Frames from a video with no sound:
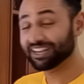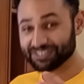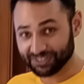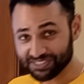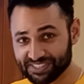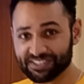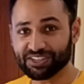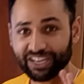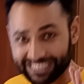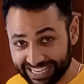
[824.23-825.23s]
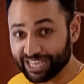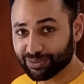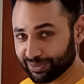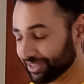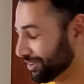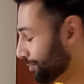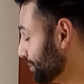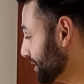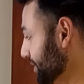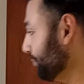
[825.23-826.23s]
it does this continually,
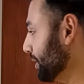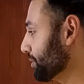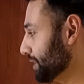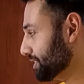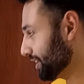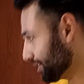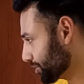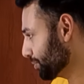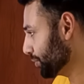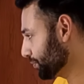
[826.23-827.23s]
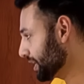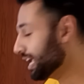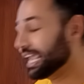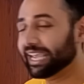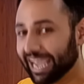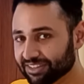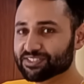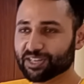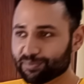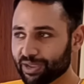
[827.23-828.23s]
because even when your data gets removed, it can
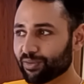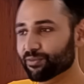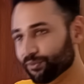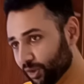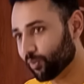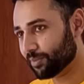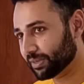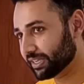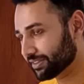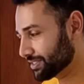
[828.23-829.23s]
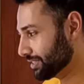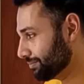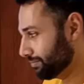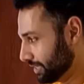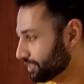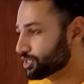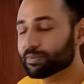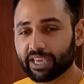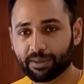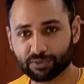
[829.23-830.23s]
still appear in follow-up leaks and needs to
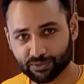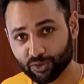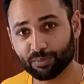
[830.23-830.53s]
be kept on top